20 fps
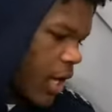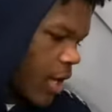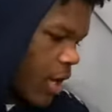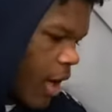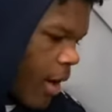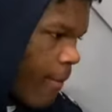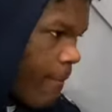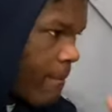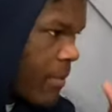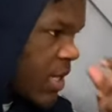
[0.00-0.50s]

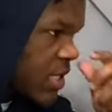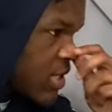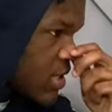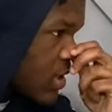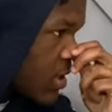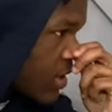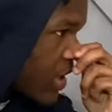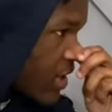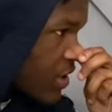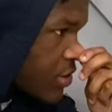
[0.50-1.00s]
I'm missing a
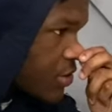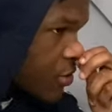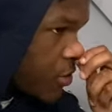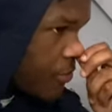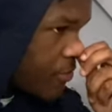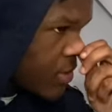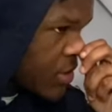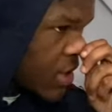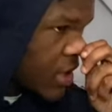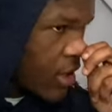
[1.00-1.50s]
lot of
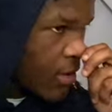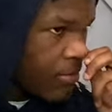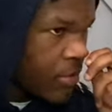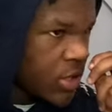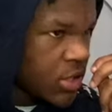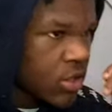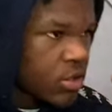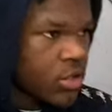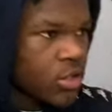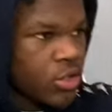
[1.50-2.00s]
trophies. Like I'm
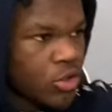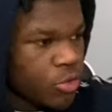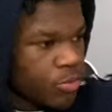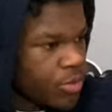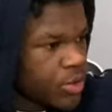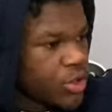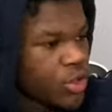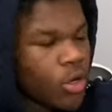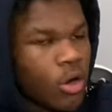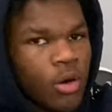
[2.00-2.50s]
missing this super
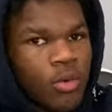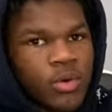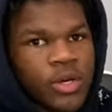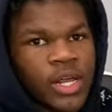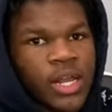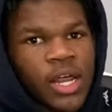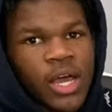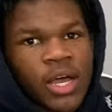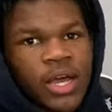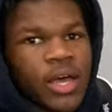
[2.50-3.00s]
tall one
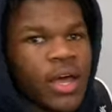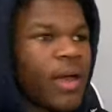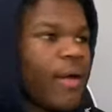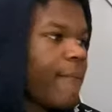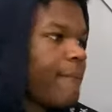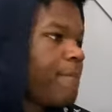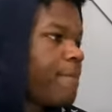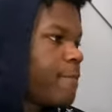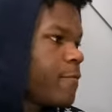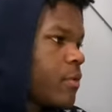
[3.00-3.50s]
that I
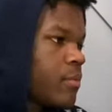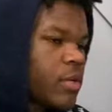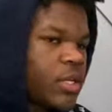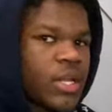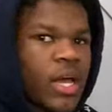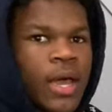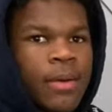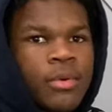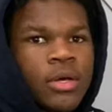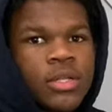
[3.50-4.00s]
got from the
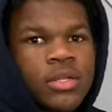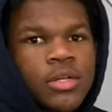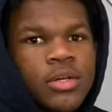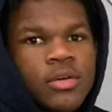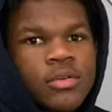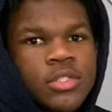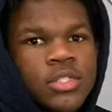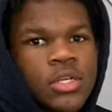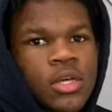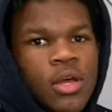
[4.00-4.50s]
Diamond
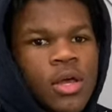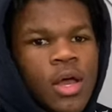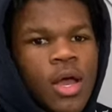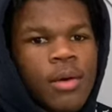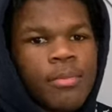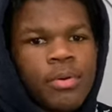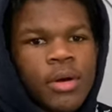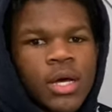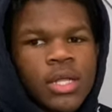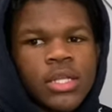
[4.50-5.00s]
Gloves. I'm
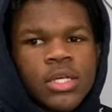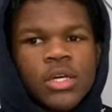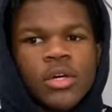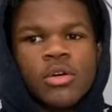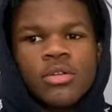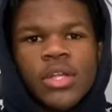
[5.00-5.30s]
probably gonna,